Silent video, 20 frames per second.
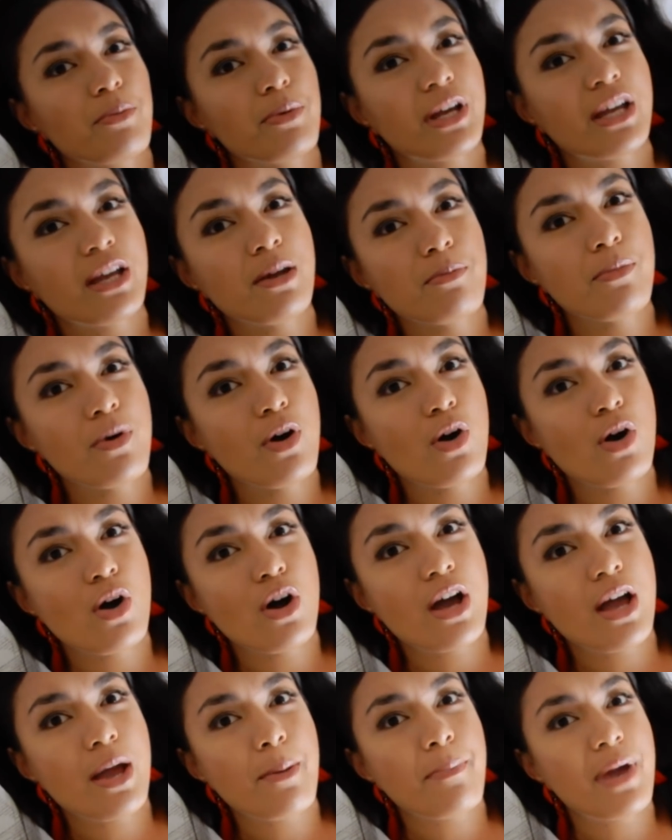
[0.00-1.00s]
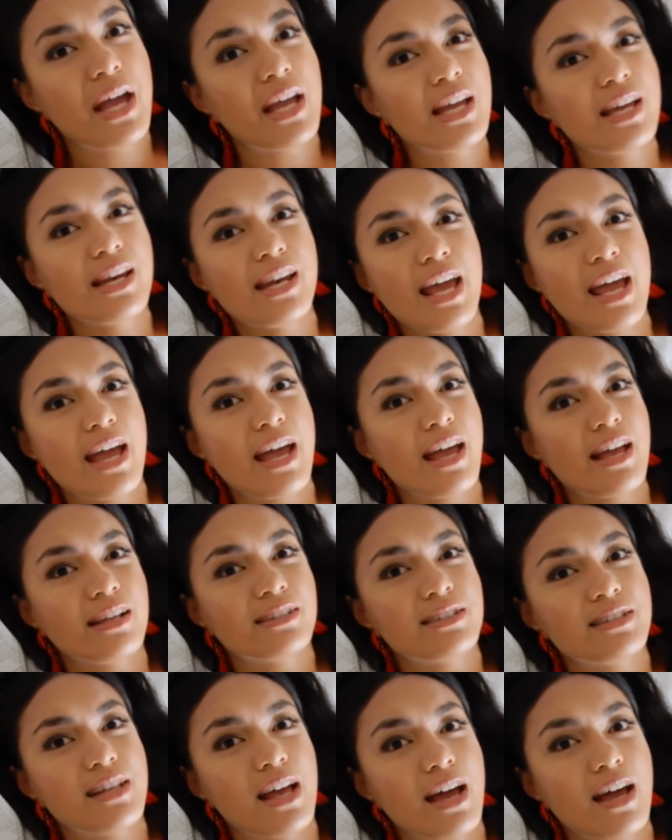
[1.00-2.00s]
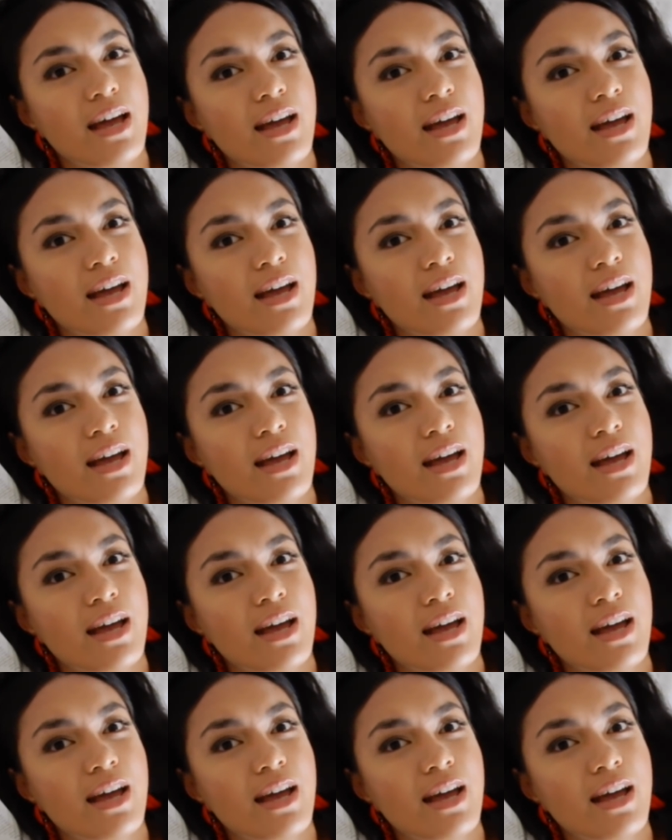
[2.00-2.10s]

Ricky boy, make it dance.